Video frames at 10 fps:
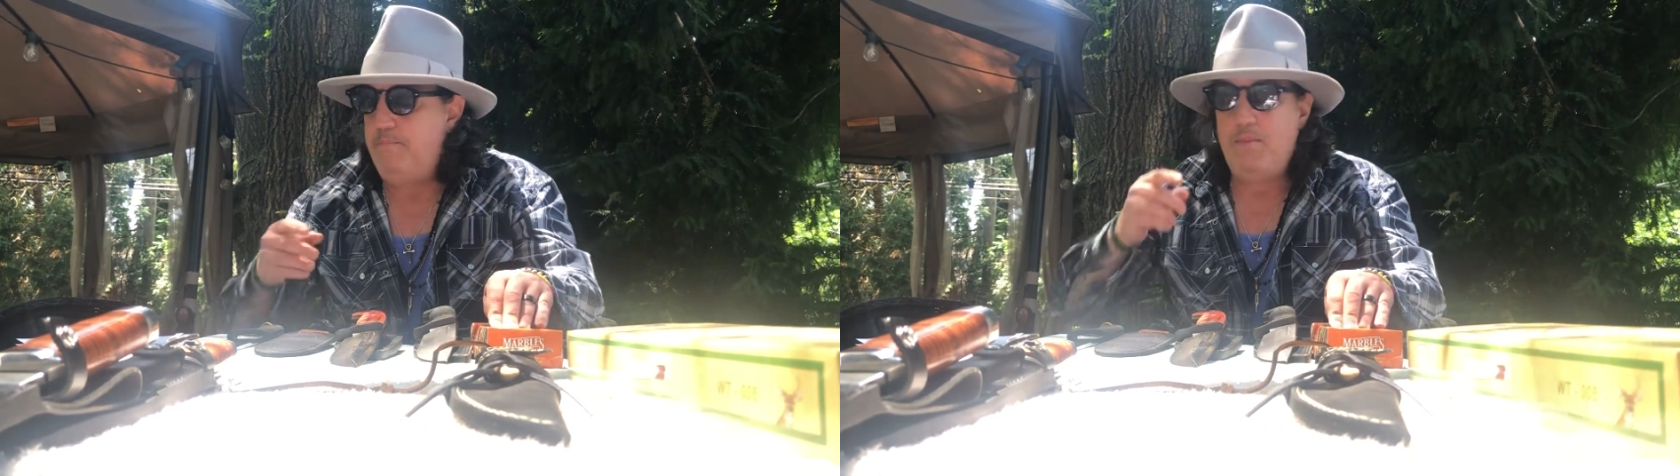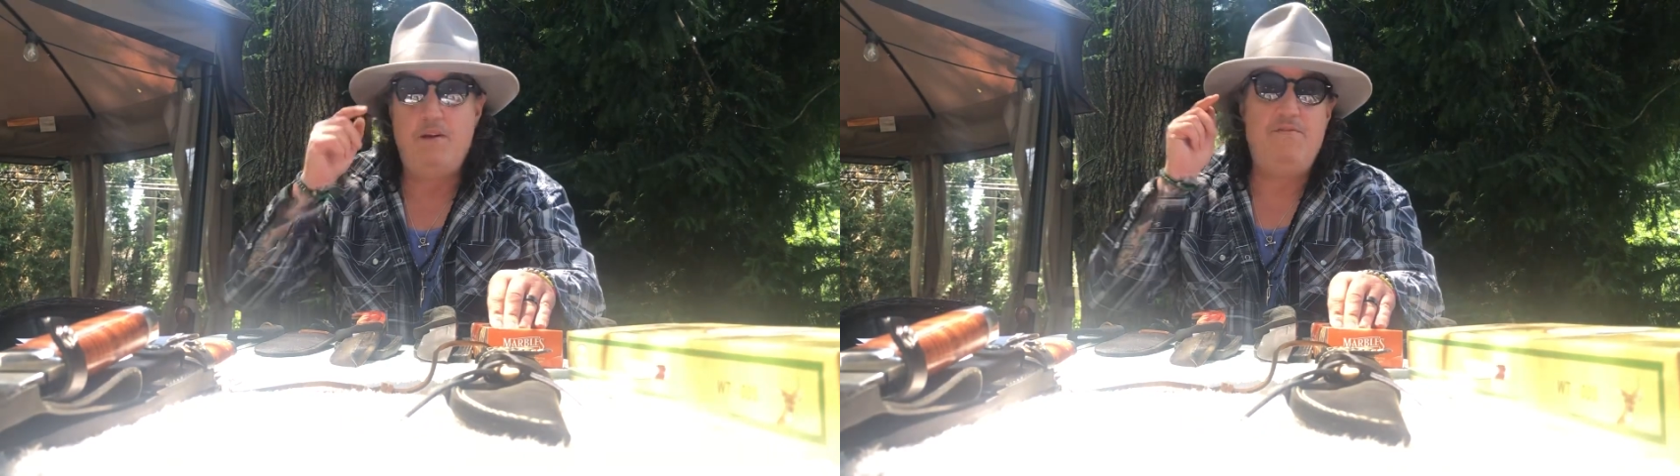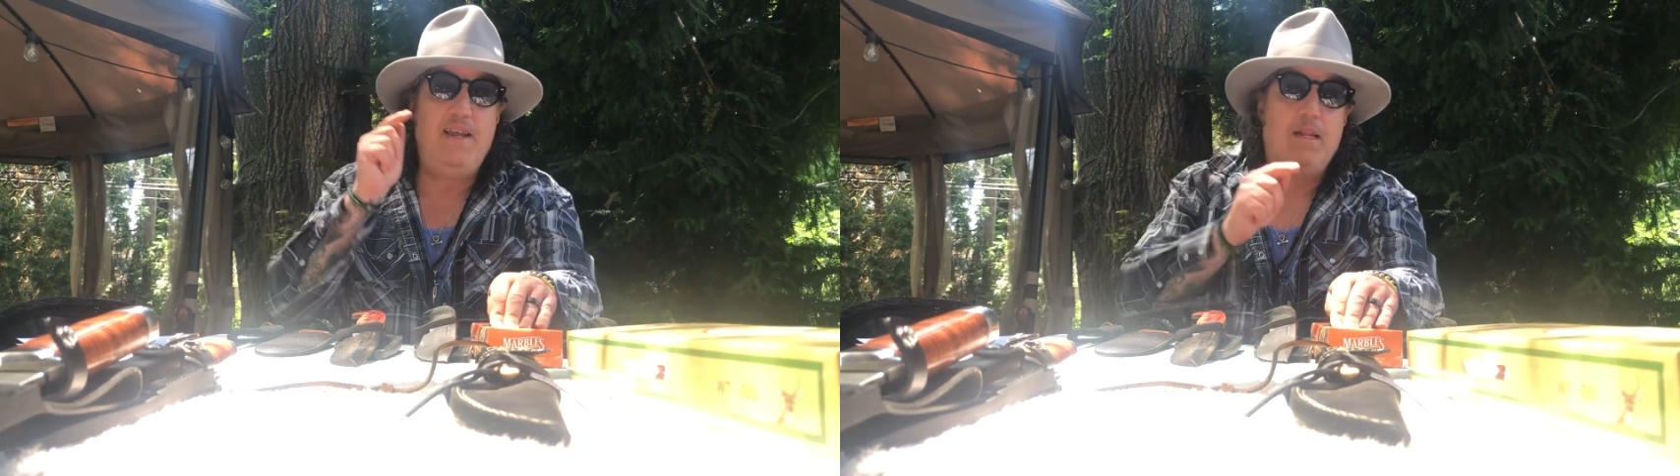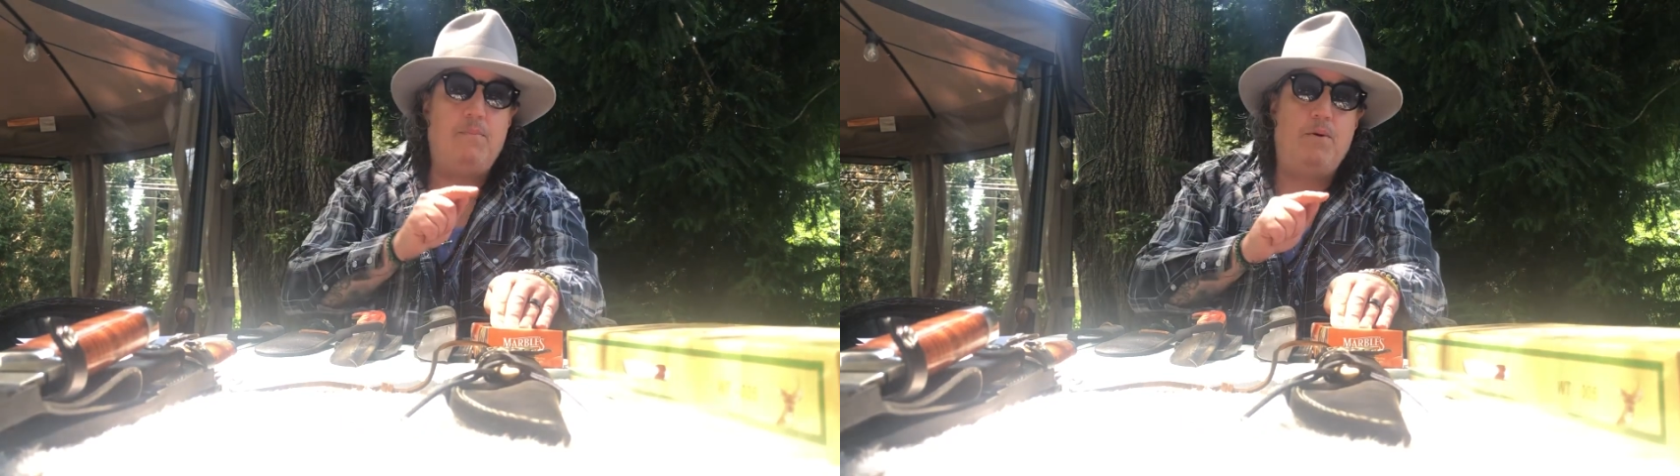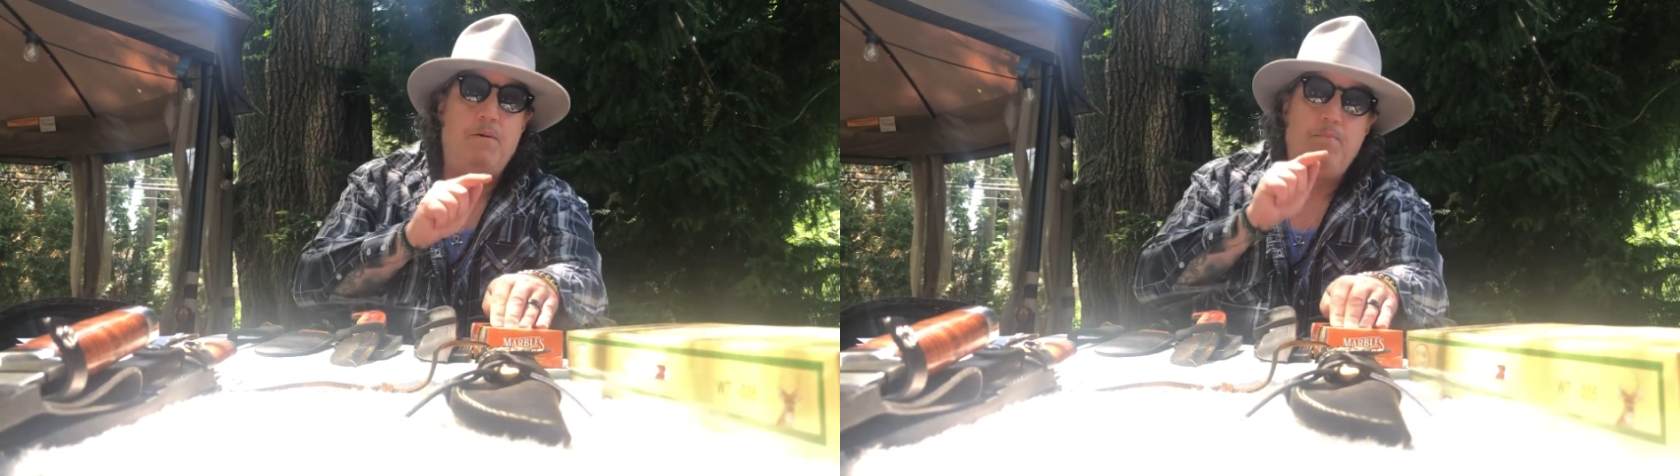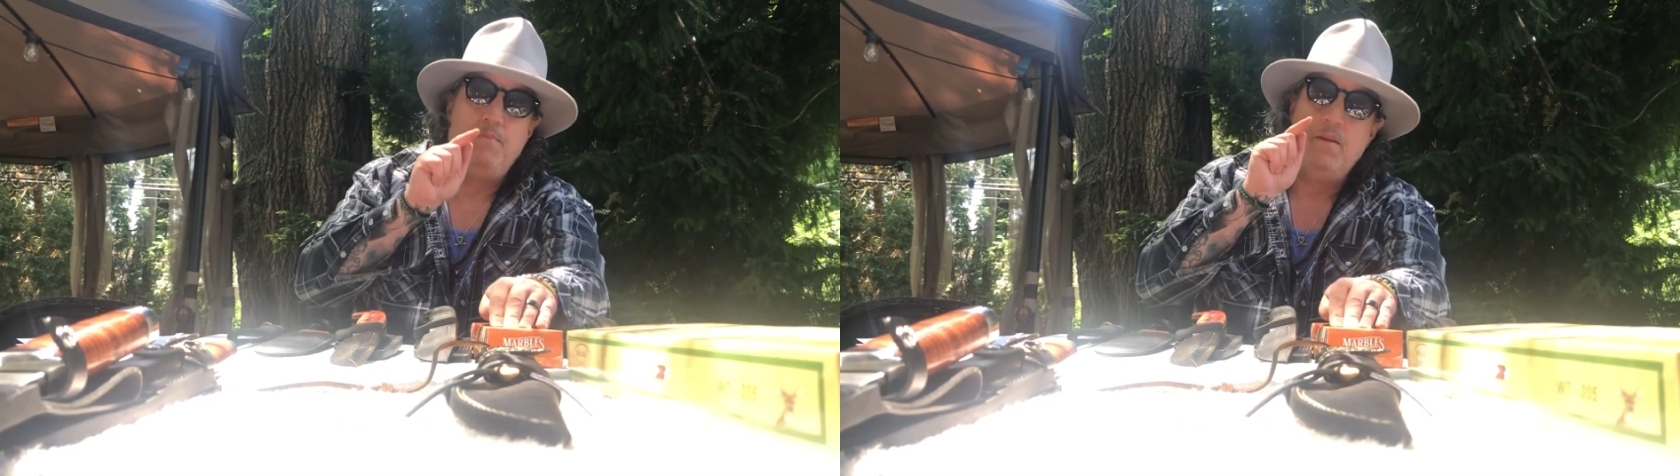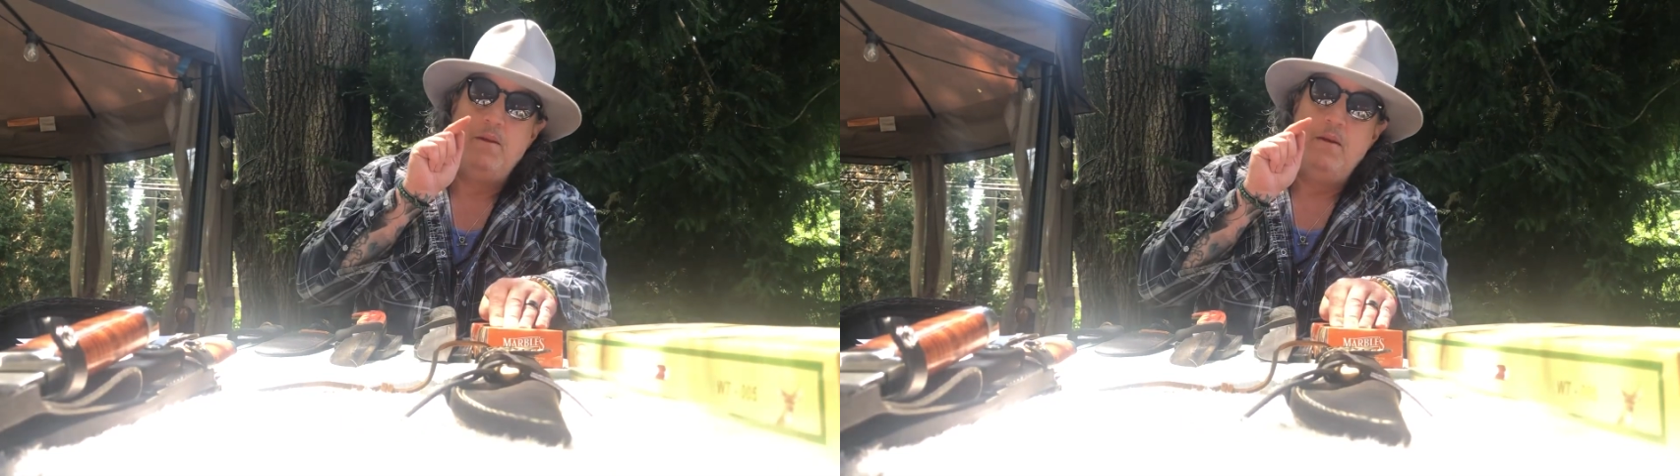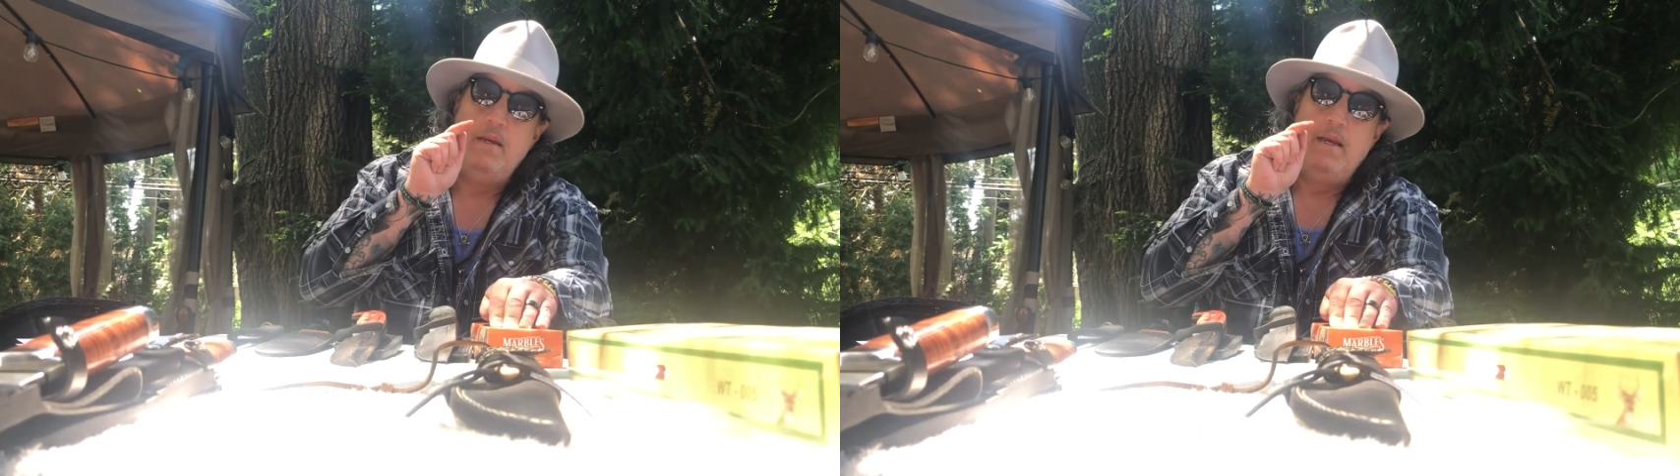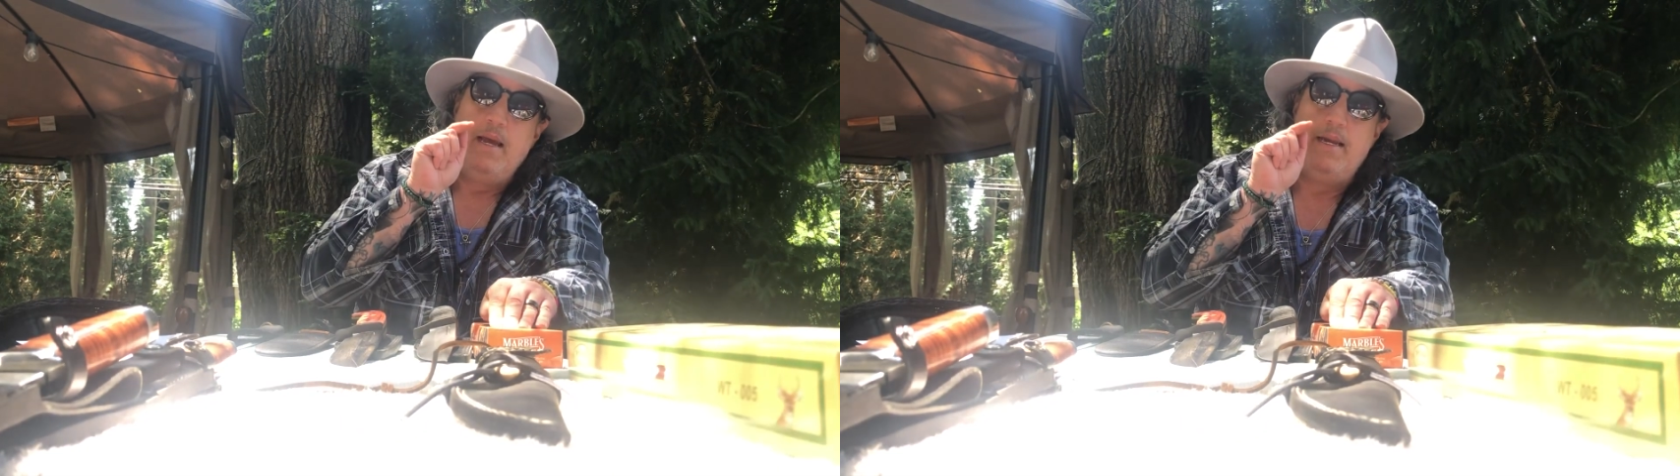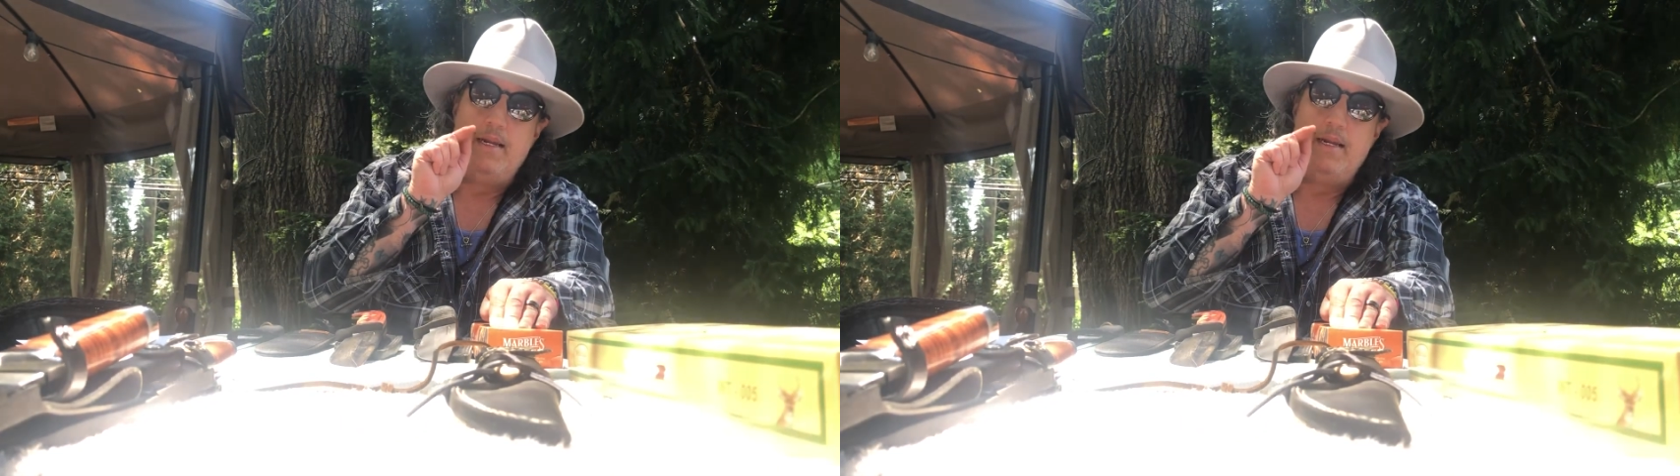Available at